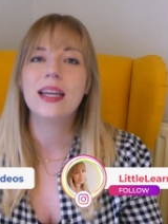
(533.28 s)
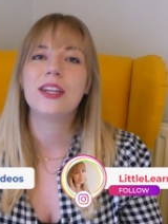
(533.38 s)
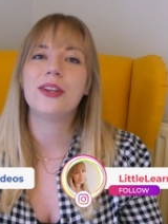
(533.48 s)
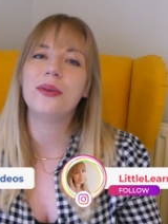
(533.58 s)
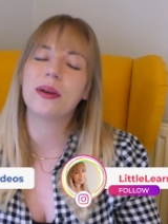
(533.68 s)

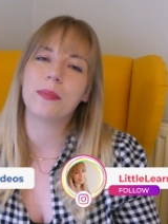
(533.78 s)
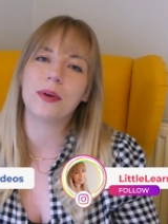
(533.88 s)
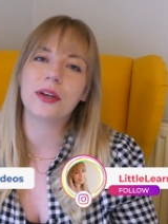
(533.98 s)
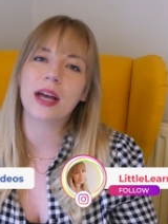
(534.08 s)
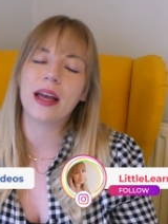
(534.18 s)
you can
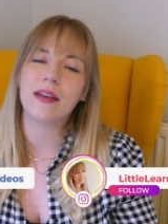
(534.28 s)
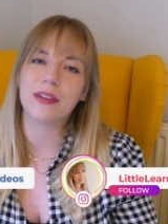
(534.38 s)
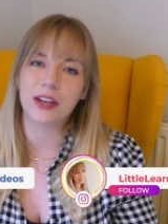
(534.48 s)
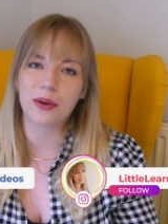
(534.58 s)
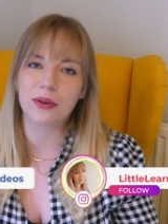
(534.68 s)
book a
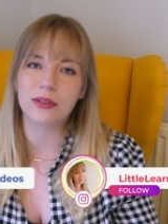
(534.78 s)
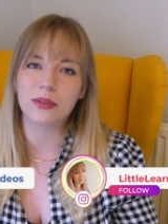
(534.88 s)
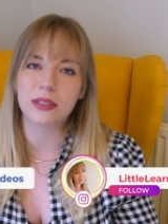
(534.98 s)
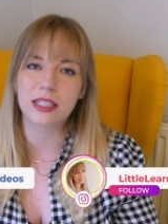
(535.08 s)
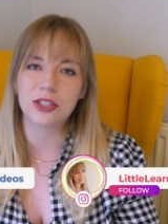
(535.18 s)
video
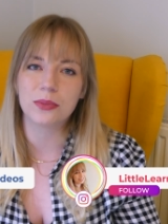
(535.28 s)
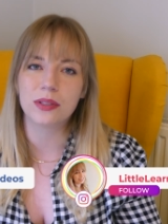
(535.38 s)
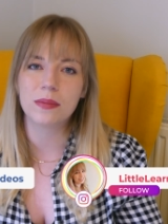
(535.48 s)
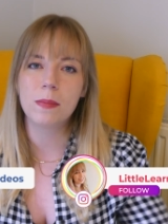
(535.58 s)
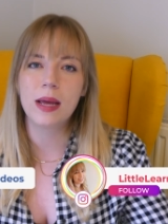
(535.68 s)
consultation
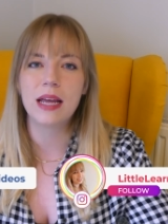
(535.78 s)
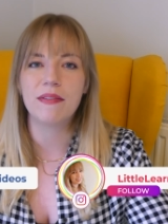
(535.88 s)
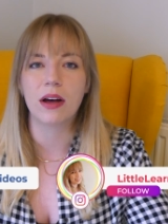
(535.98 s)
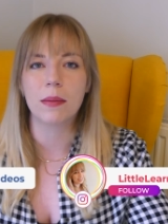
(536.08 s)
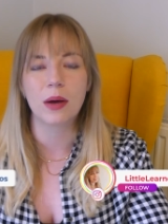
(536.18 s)
with me
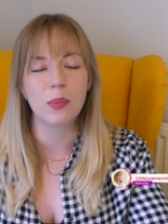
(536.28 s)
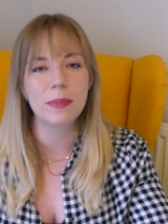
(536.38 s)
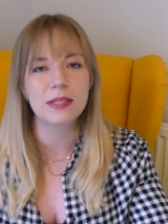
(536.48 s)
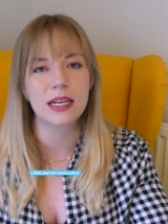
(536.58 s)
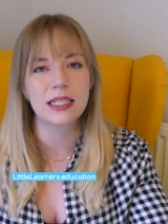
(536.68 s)
via my
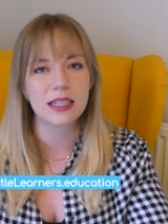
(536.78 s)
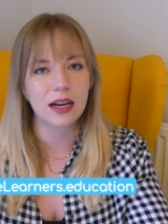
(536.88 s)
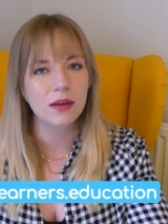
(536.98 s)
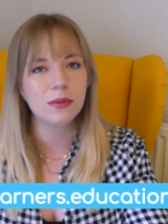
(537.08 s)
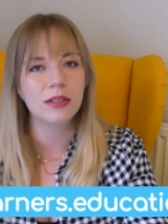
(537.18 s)
website.
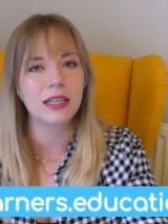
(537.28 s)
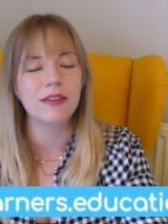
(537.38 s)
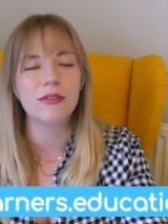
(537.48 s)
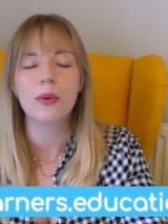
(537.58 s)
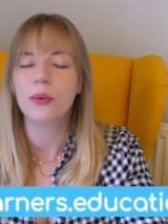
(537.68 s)
I will
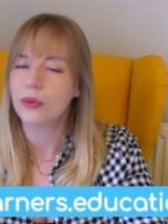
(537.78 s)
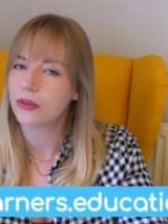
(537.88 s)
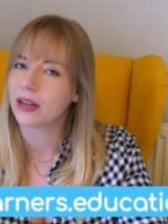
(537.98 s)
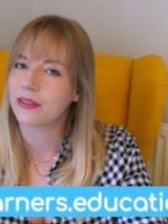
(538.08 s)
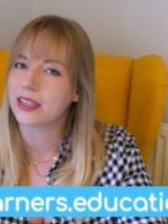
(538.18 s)
leave all
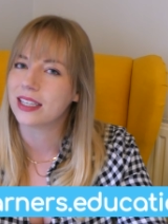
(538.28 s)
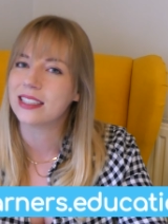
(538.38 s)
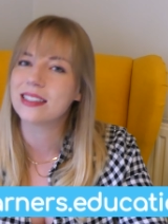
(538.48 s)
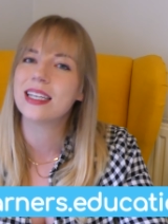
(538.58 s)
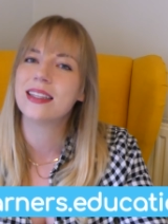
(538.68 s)
the relevant
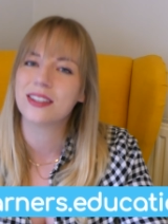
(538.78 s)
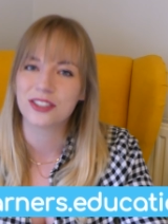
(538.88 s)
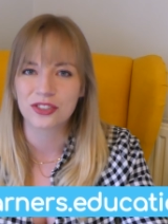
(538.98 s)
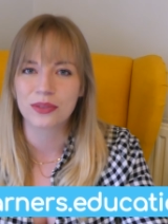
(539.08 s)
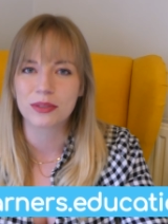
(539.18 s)
links in the
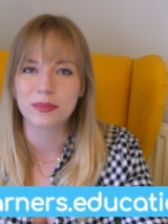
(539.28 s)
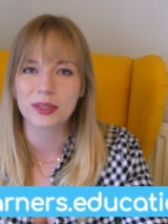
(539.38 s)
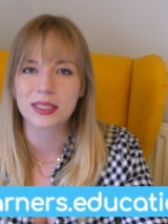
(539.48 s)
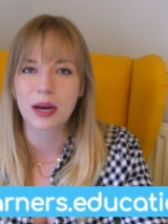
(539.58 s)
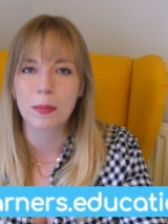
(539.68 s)
description
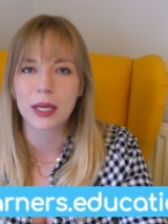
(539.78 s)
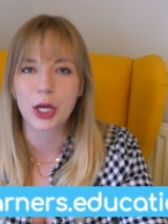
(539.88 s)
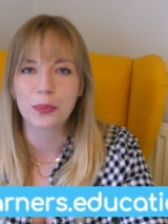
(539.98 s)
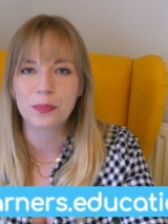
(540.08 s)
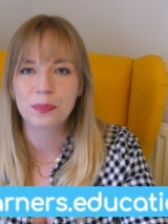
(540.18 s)
box down
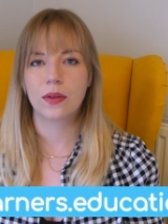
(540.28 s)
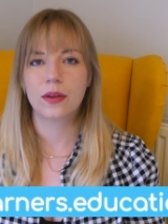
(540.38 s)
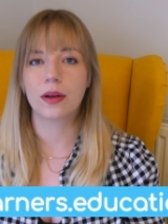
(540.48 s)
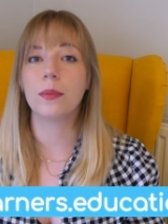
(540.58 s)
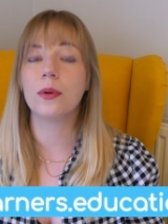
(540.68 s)
below.
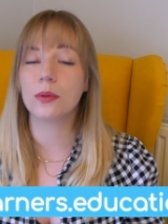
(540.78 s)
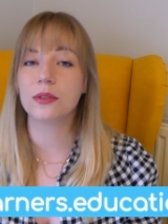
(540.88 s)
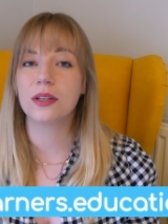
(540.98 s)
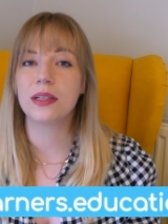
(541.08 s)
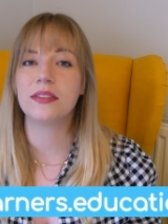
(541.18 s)
I will
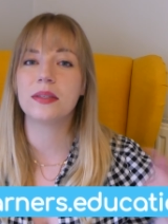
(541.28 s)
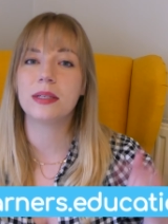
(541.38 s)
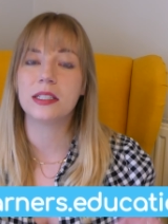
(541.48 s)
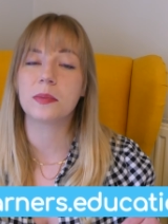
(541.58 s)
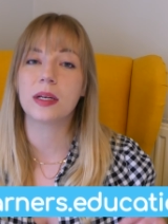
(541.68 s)
also leave some
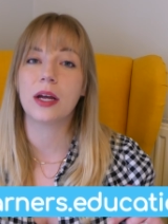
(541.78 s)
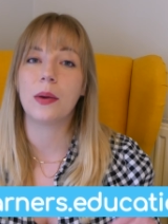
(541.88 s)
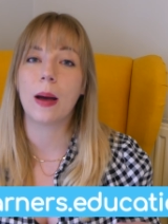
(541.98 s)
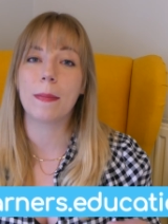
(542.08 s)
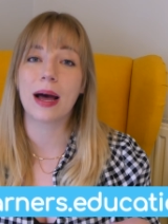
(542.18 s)
links
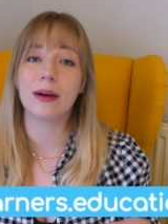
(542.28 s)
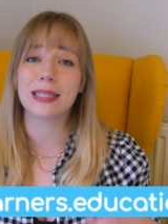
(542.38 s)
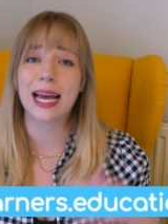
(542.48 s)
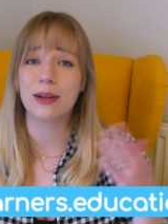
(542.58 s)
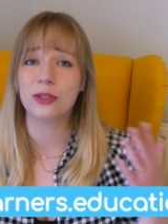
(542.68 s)
below
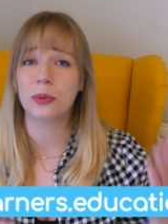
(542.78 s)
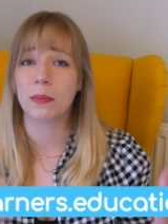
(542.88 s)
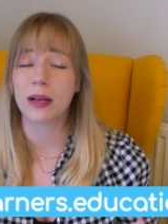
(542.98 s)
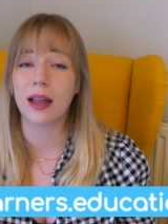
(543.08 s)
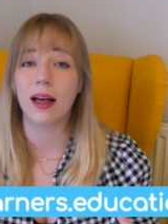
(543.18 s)
about how to
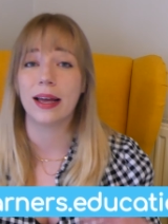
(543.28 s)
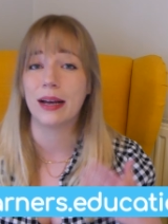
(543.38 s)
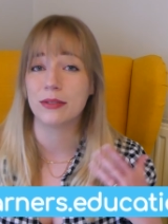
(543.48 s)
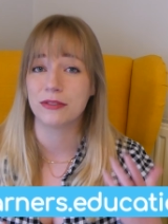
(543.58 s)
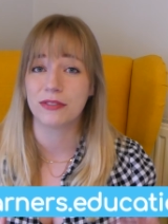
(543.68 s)
apply,
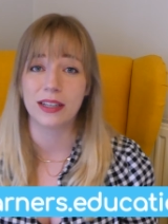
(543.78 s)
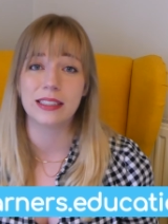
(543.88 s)
how to find